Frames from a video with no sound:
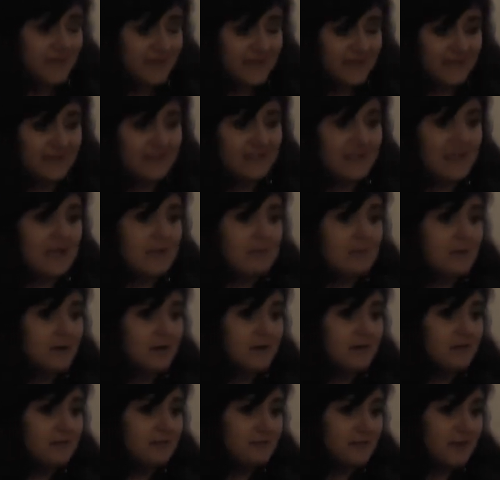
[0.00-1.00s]
In name
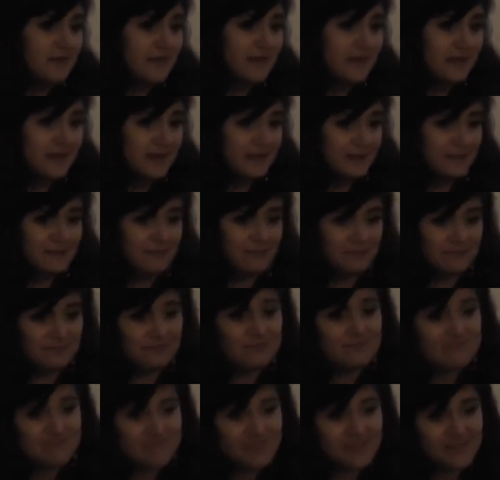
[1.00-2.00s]
of
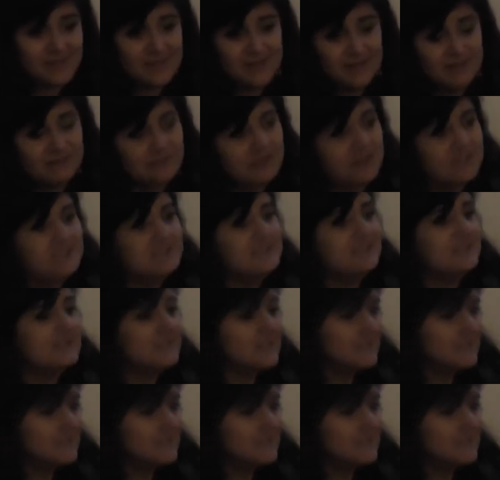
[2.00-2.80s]
fighting